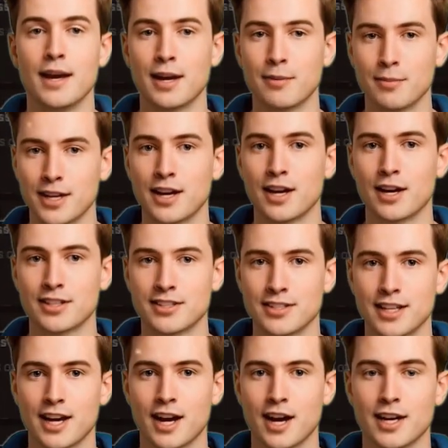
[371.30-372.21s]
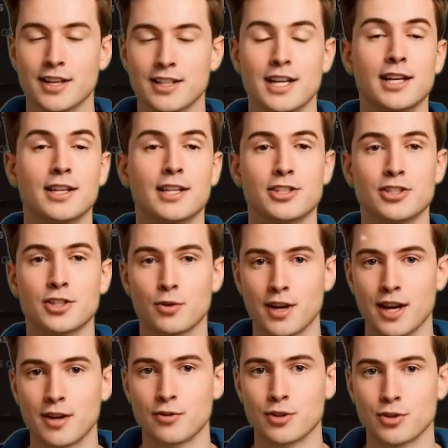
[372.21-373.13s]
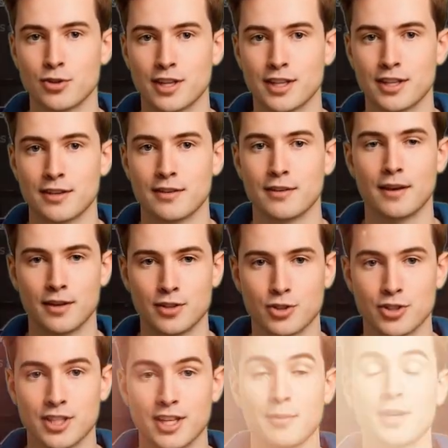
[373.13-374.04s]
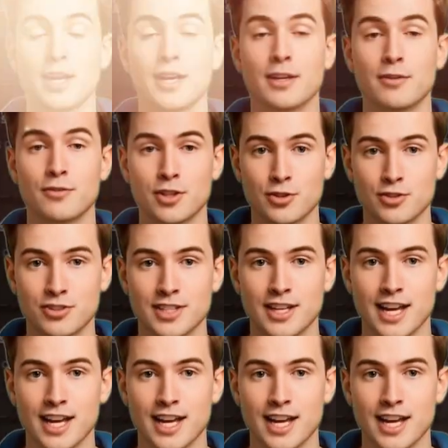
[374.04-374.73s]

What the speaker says: And because the content is so evergreen, you keep getting views and